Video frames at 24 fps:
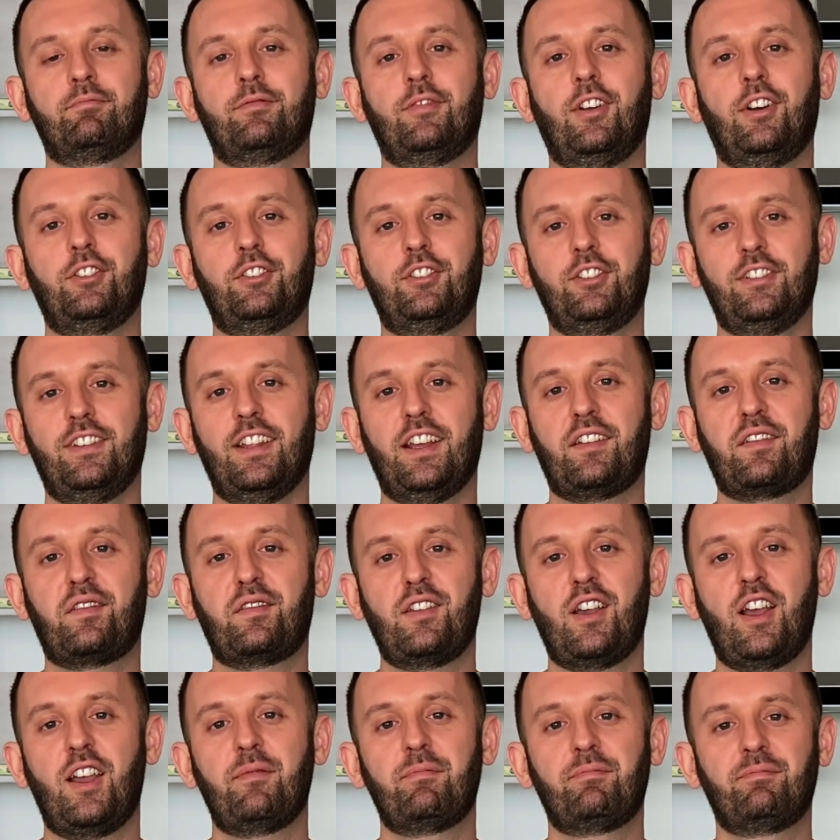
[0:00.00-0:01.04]
Until next
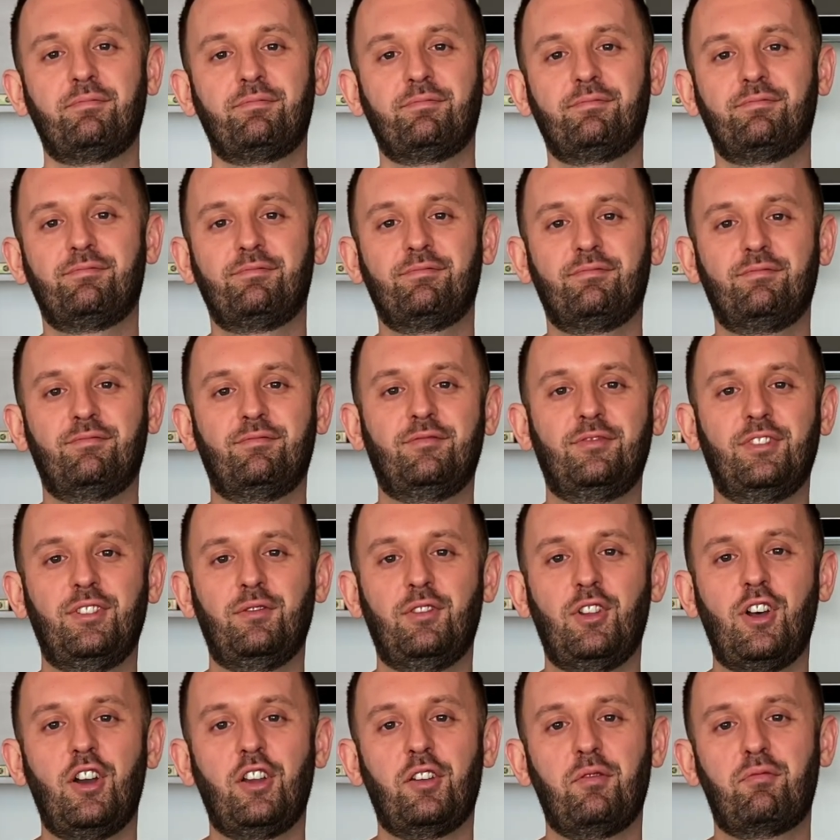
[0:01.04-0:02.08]
time, live
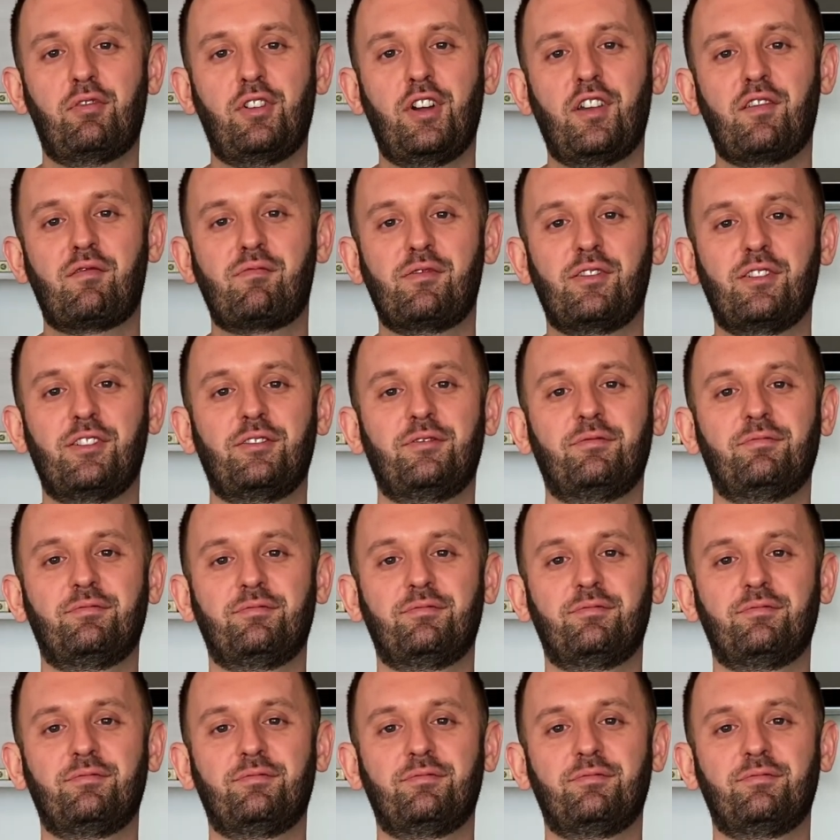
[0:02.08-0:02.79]
long and prosper.